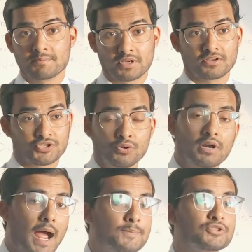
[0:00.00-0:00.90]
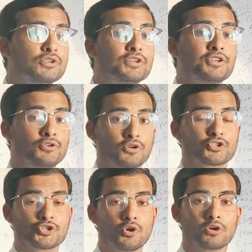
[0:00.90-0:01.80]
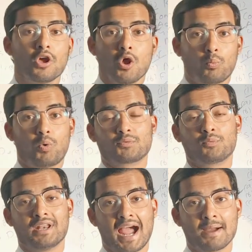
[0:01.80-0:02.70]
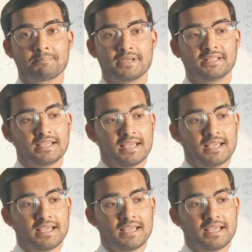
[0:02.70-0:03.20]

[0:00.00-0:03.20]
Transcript: because you are absolutely not sure what will happen